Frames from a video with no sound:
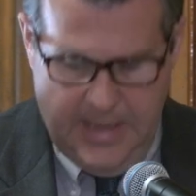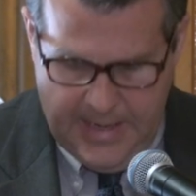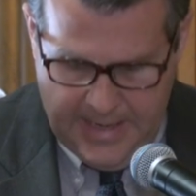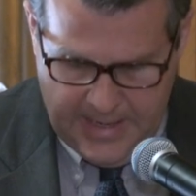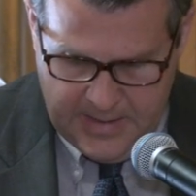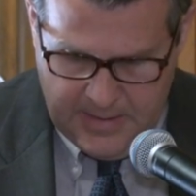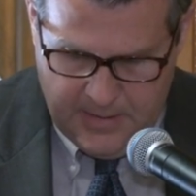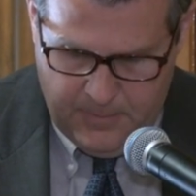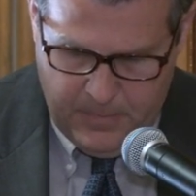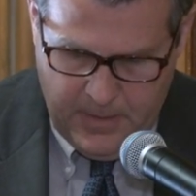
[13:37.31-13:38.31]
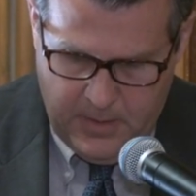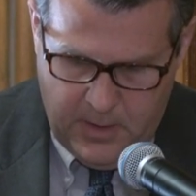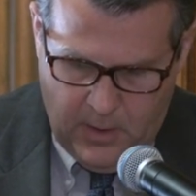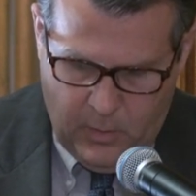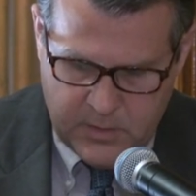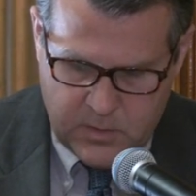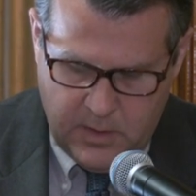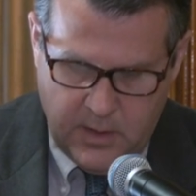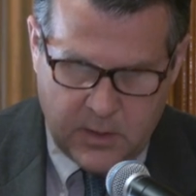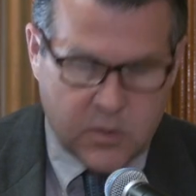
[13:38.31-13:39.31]
And, um, you know, it's
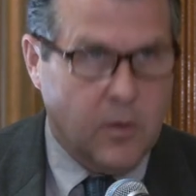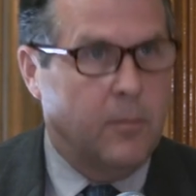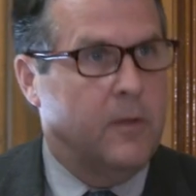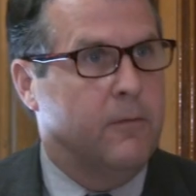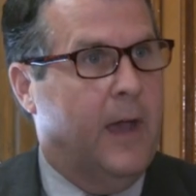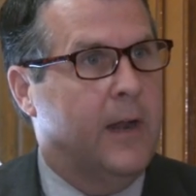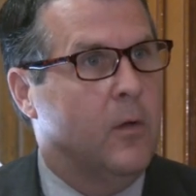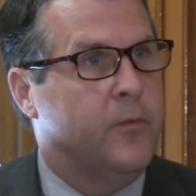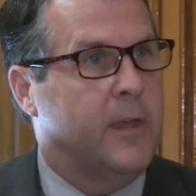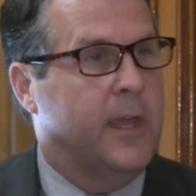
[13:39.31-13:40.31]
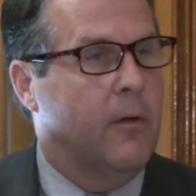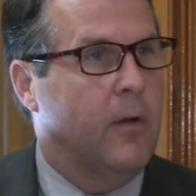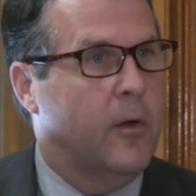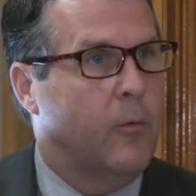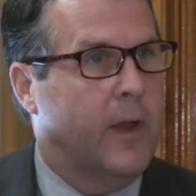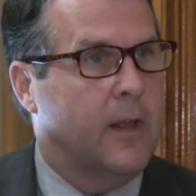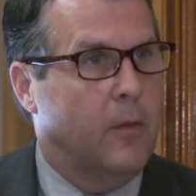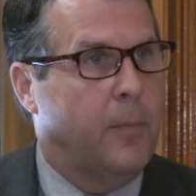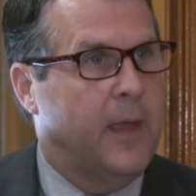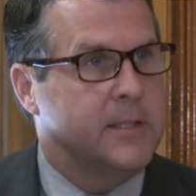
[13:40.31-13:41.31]
extremely vital to hear on a
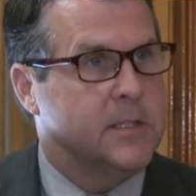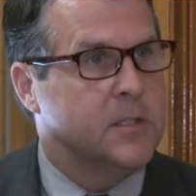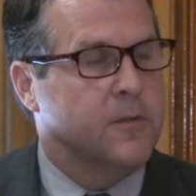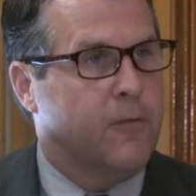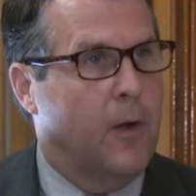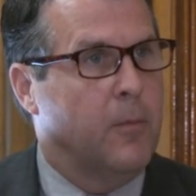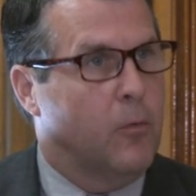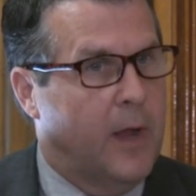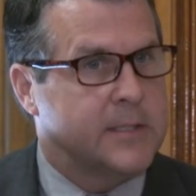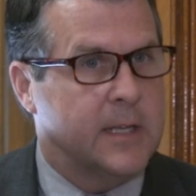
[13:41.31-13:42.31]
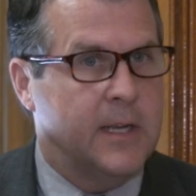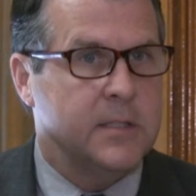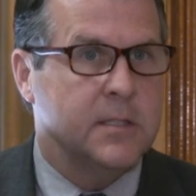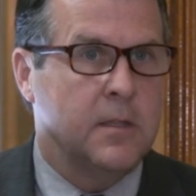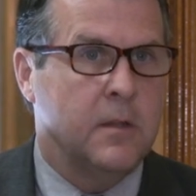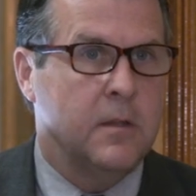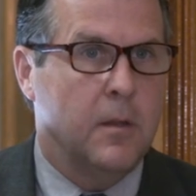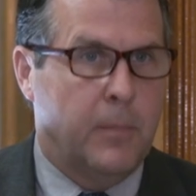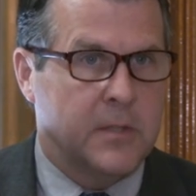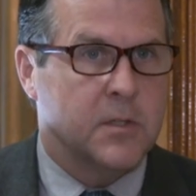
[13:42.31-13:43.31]
regular basis from the residents and
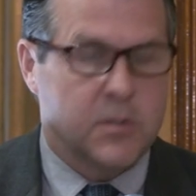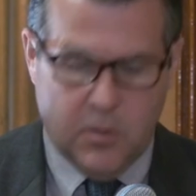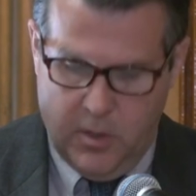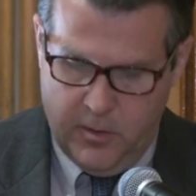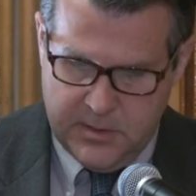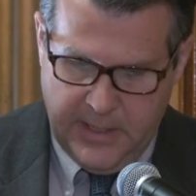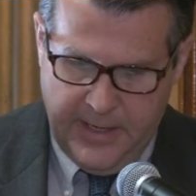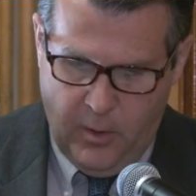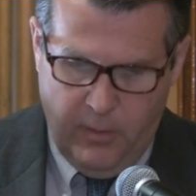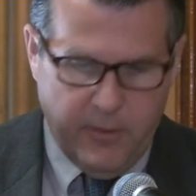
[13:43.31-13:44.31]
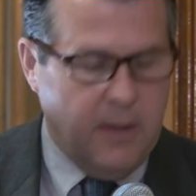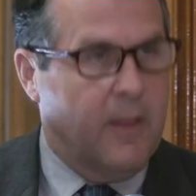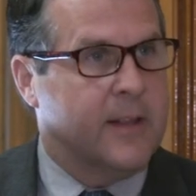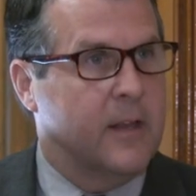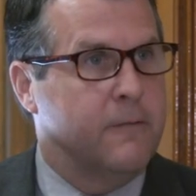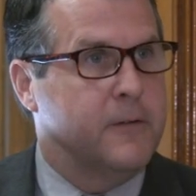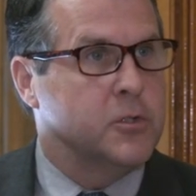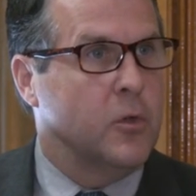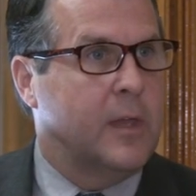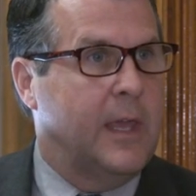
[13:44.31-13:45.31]
the business owners. And I know every elected
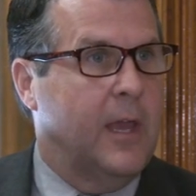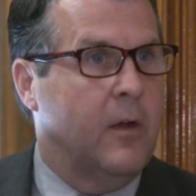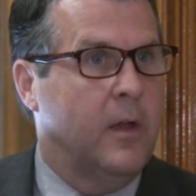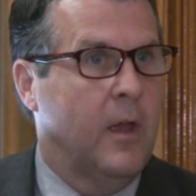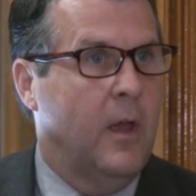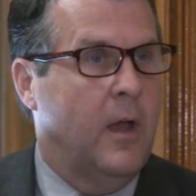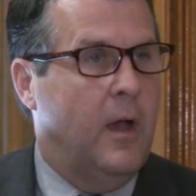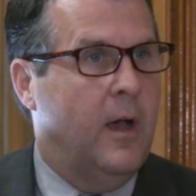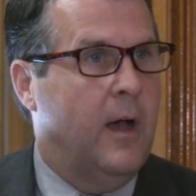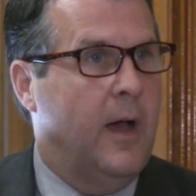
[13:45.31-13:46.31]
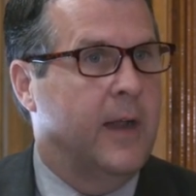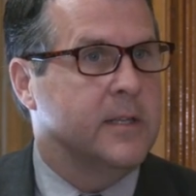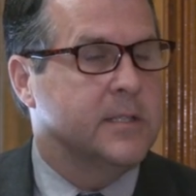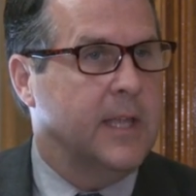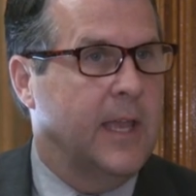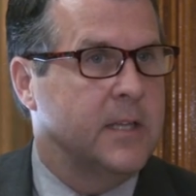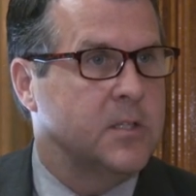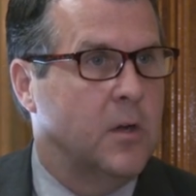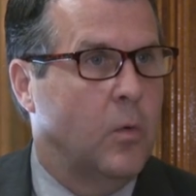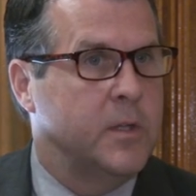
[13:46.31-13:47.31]
official here uh,
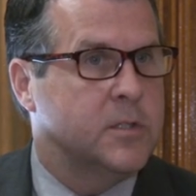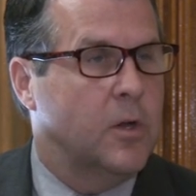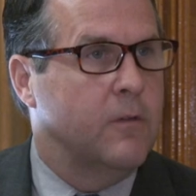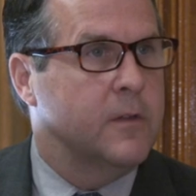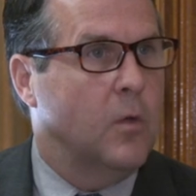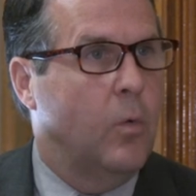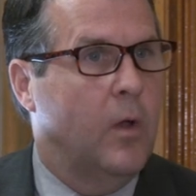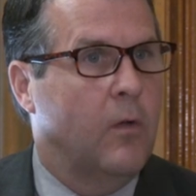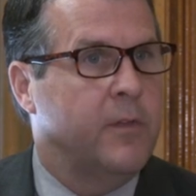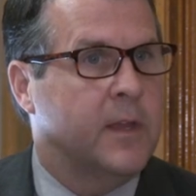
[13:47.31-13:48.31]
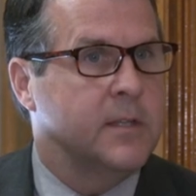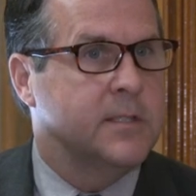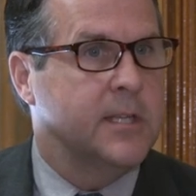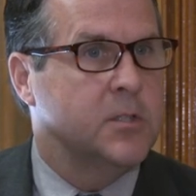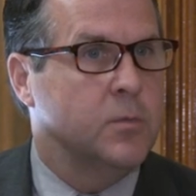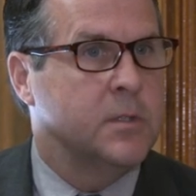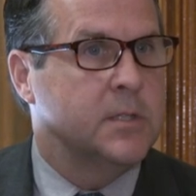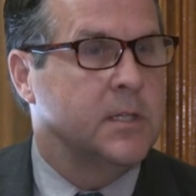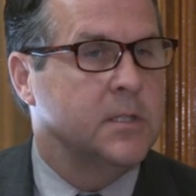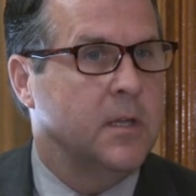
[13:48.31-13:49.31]
understands, you know, we serve at the will of the
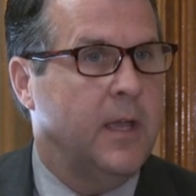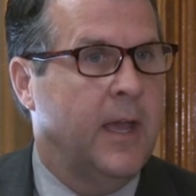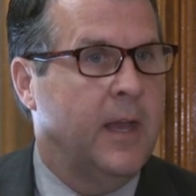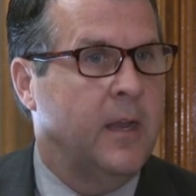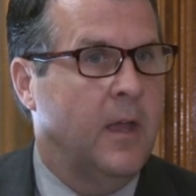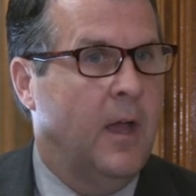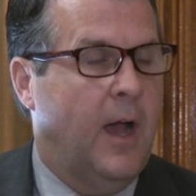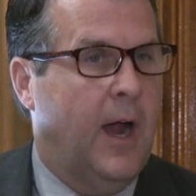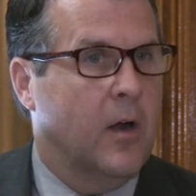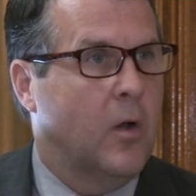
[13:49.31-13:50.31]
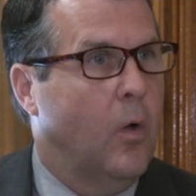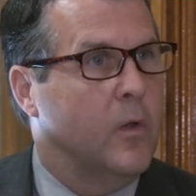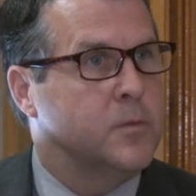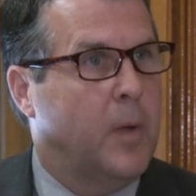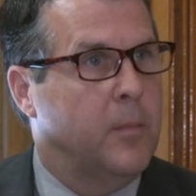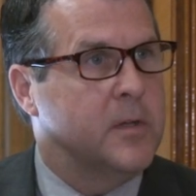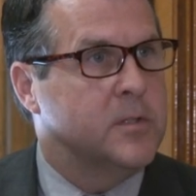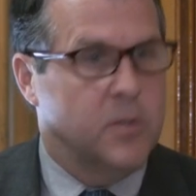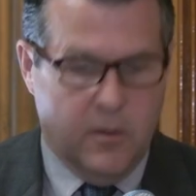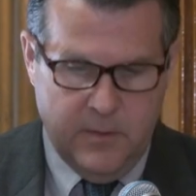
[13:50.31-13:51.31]
constituencies. And our goal as public
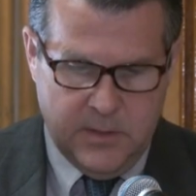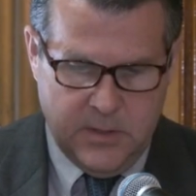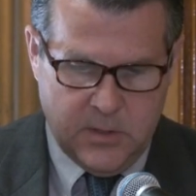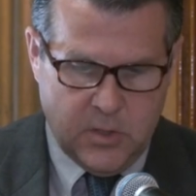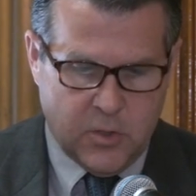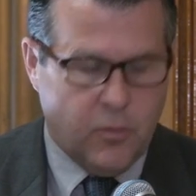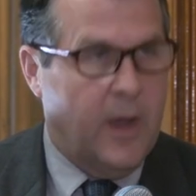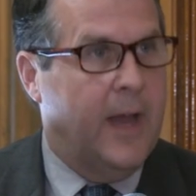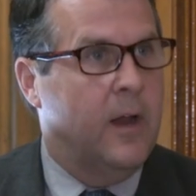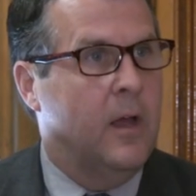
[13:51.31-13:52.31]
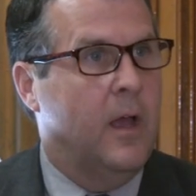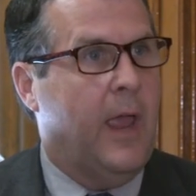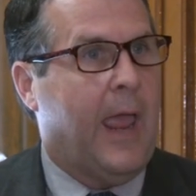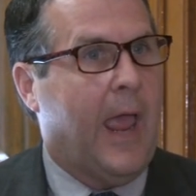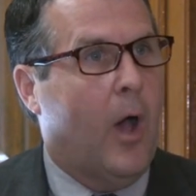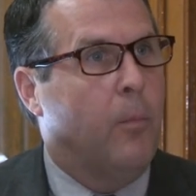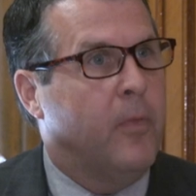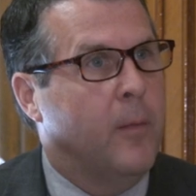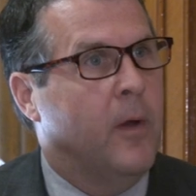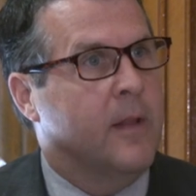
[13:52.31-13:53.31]
servants is to try to help
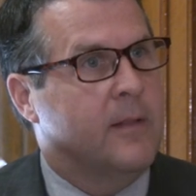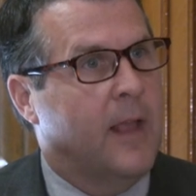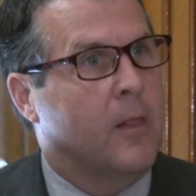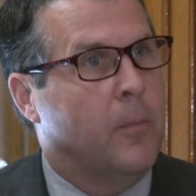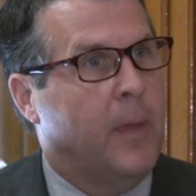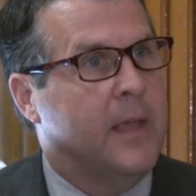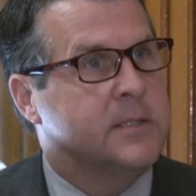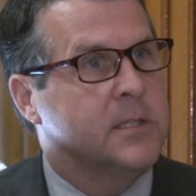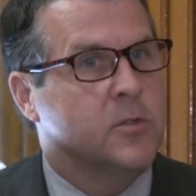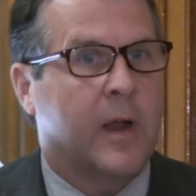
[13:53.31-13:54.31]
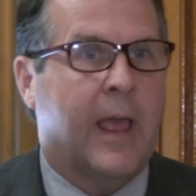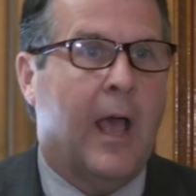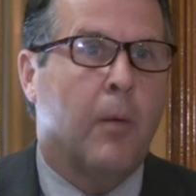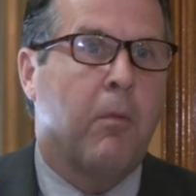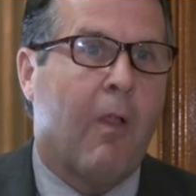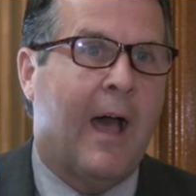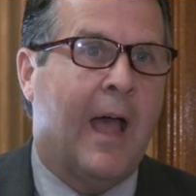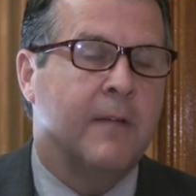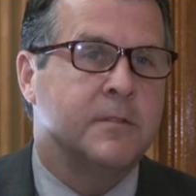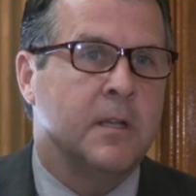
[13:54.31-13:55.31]
them on a daily basis, try to help
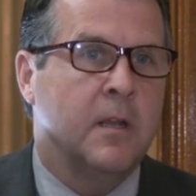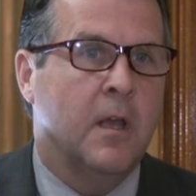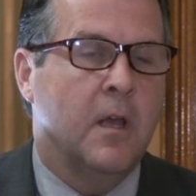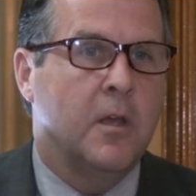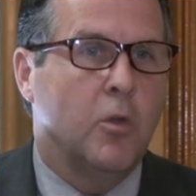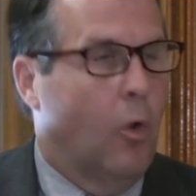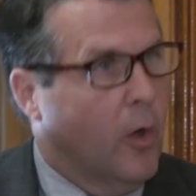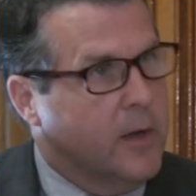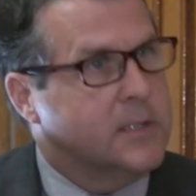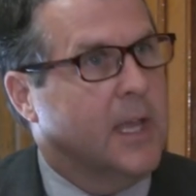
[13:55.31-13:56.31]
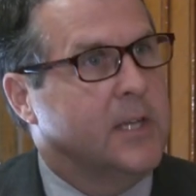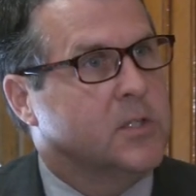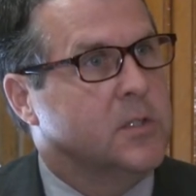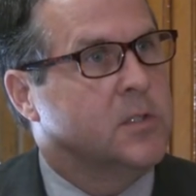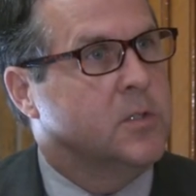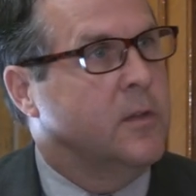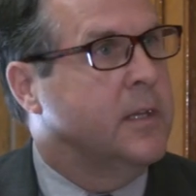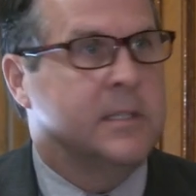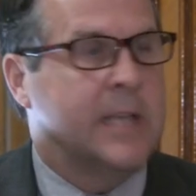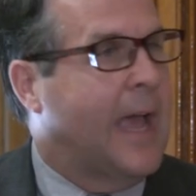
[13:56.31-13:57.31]
lives. And your organizations do the
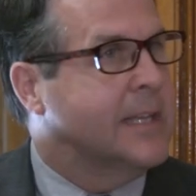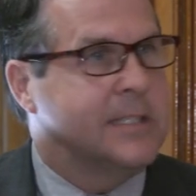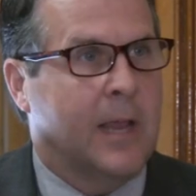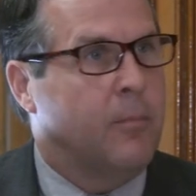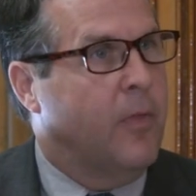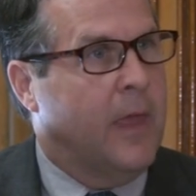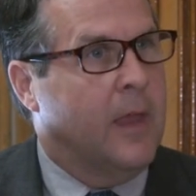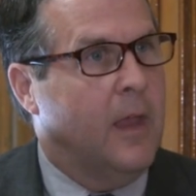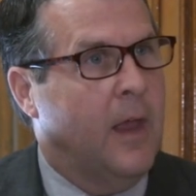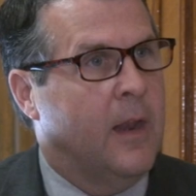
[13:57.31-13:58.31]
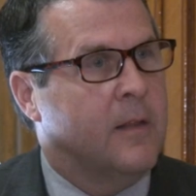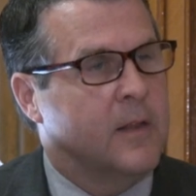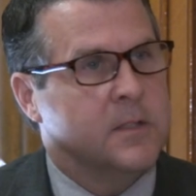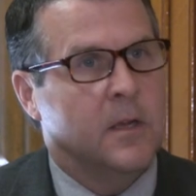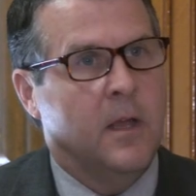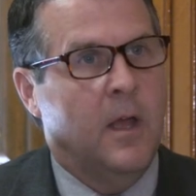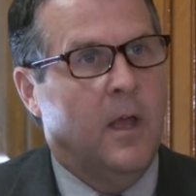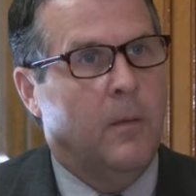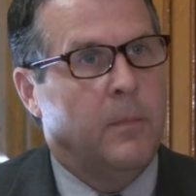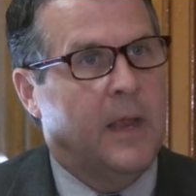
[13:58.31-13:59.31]
exact same thing, and it doesn't
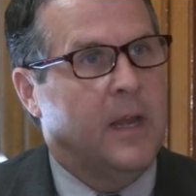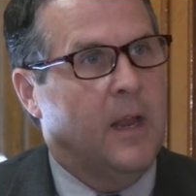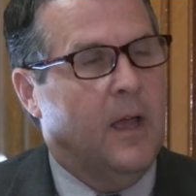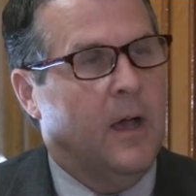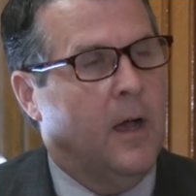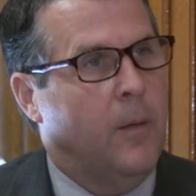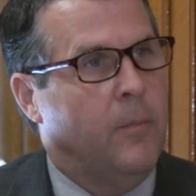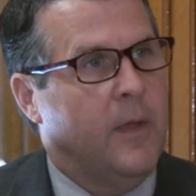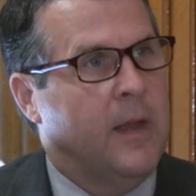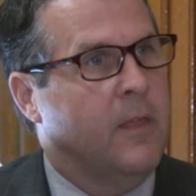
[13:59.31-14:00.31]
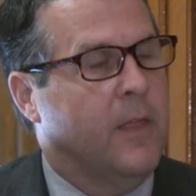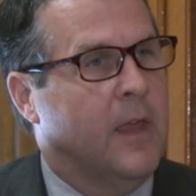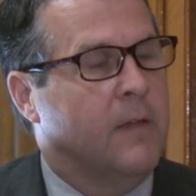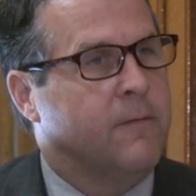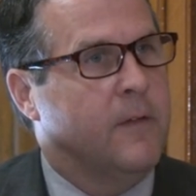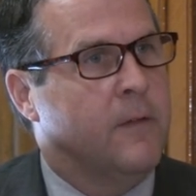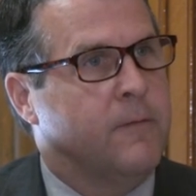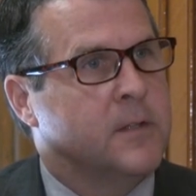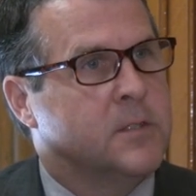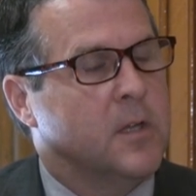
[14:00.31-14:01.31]
mean um, anything if, if
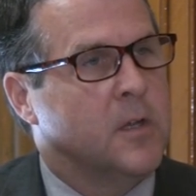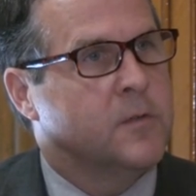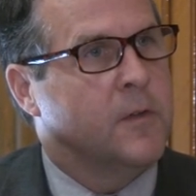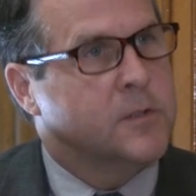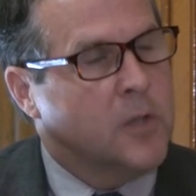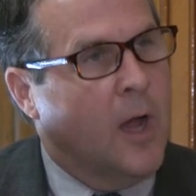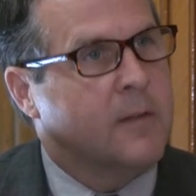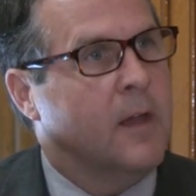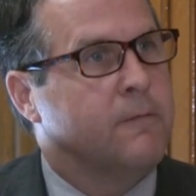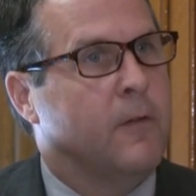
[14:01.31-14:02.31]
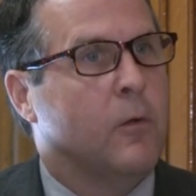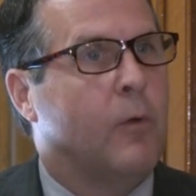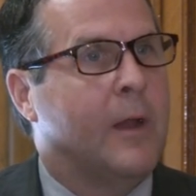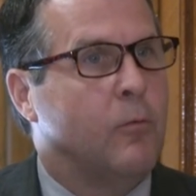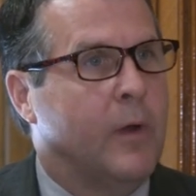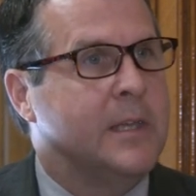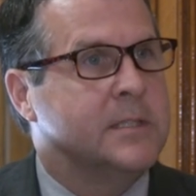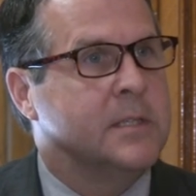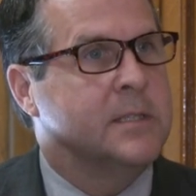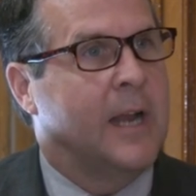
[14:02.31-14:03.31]
it's if it's not done for the right reasons.